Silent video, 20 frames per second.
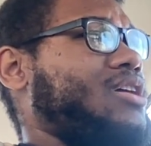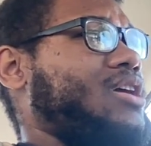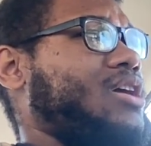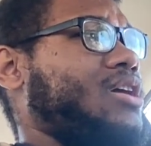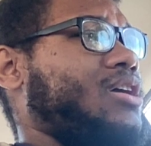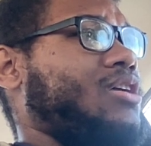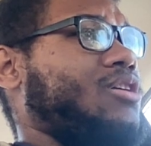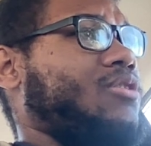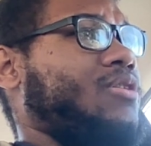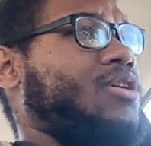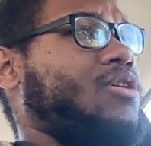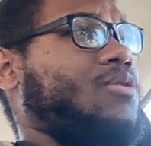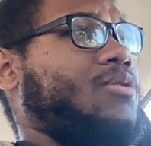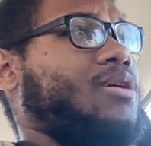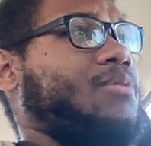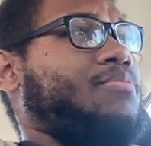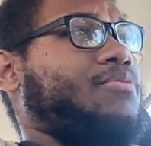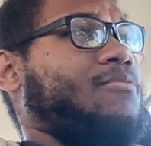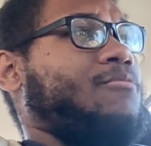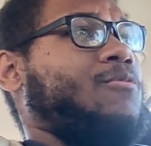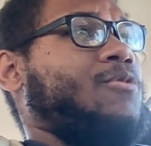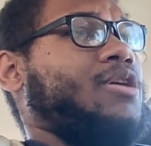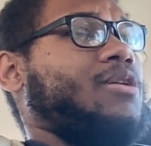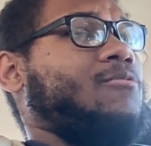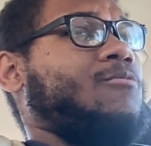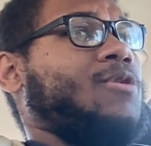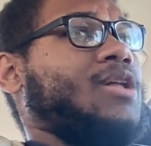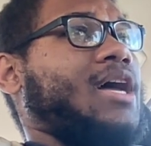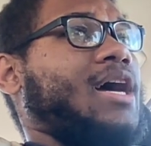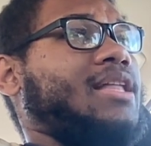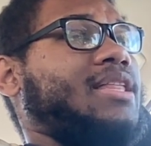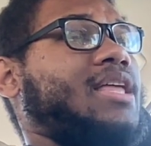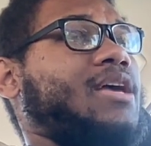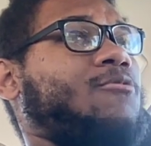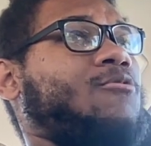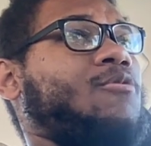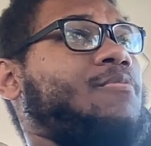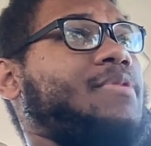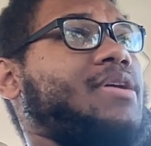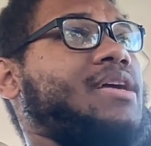you know, he'll what what I
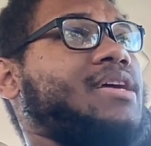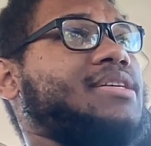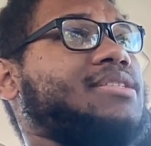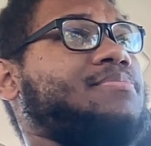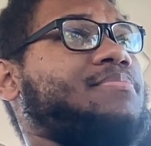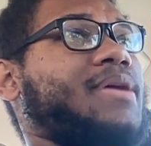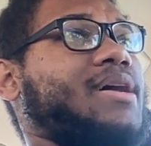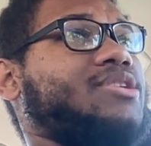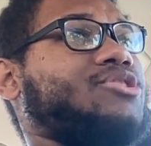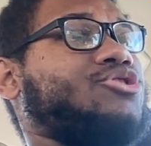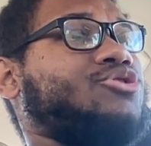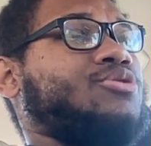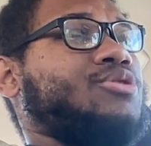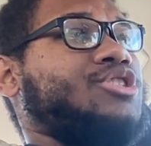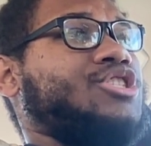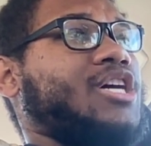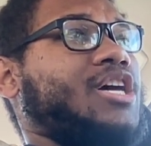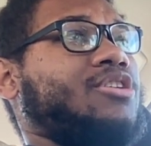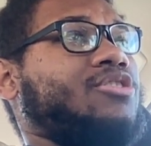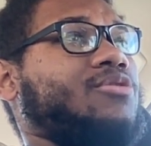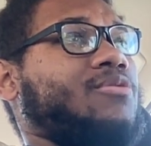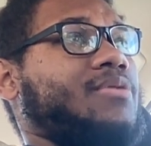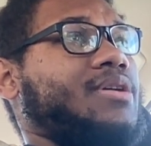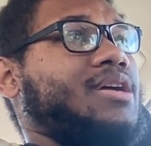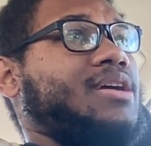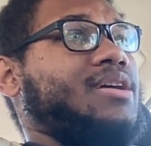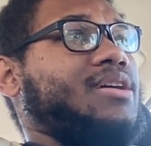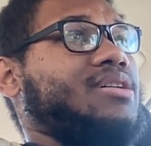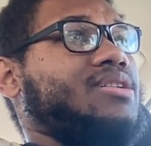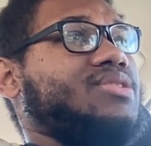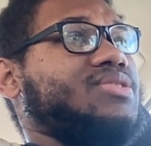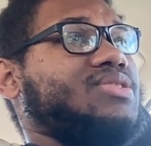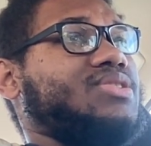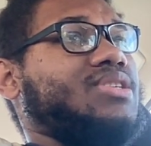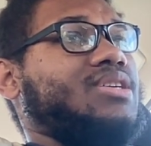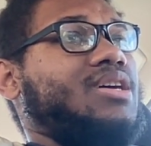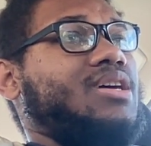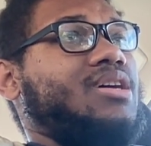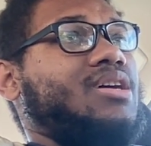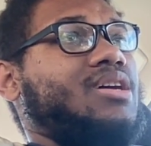think will be his best trajectory is